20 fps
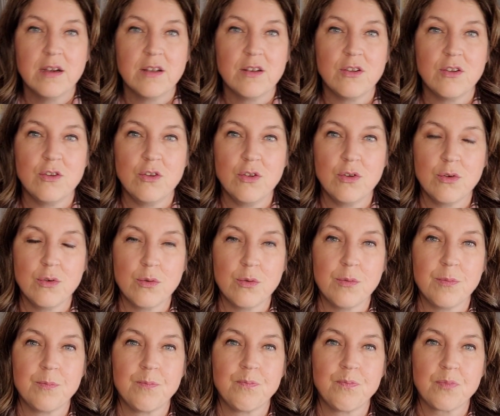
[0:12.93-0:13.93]
to
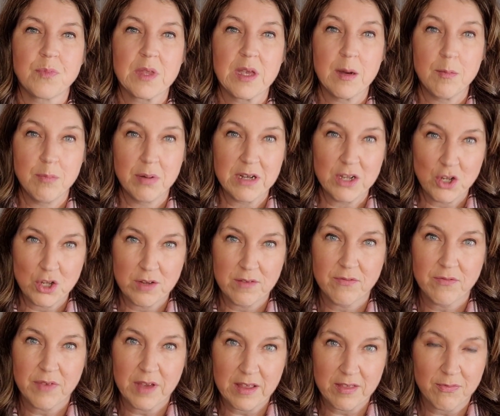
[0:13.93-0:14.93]
do a
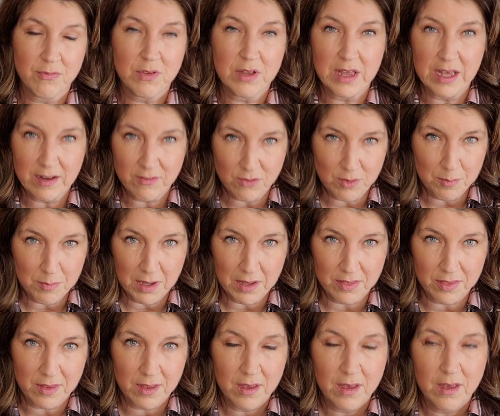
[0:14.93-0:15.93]
budget faithfully every month.